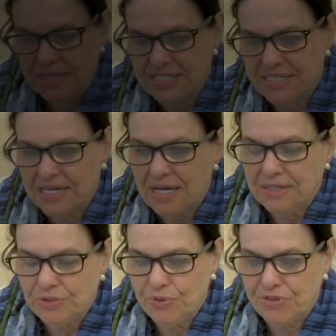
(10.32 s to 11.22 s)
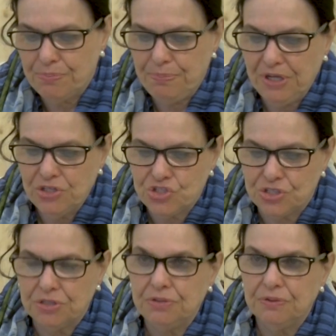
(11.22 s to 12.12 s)
start with the
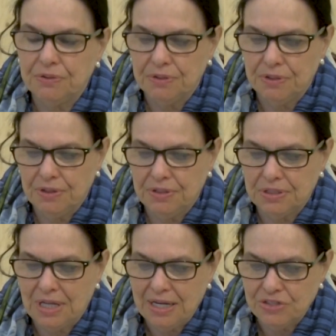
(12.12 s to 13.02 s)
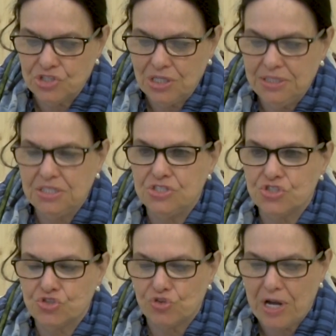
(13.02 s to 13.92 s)
picture that actually
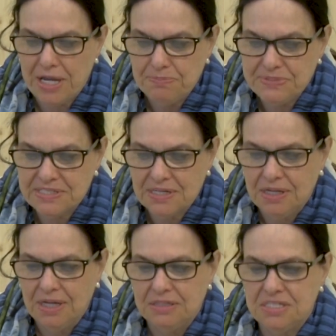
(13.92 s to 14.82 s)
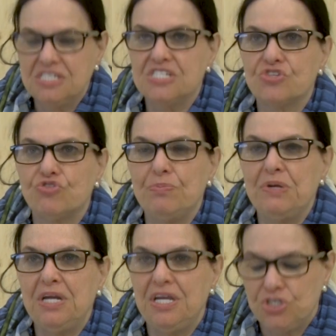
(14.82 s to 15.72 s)
describes
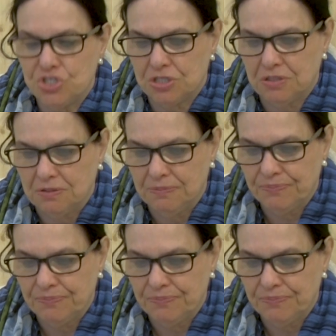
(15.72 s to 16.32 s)
discrimination.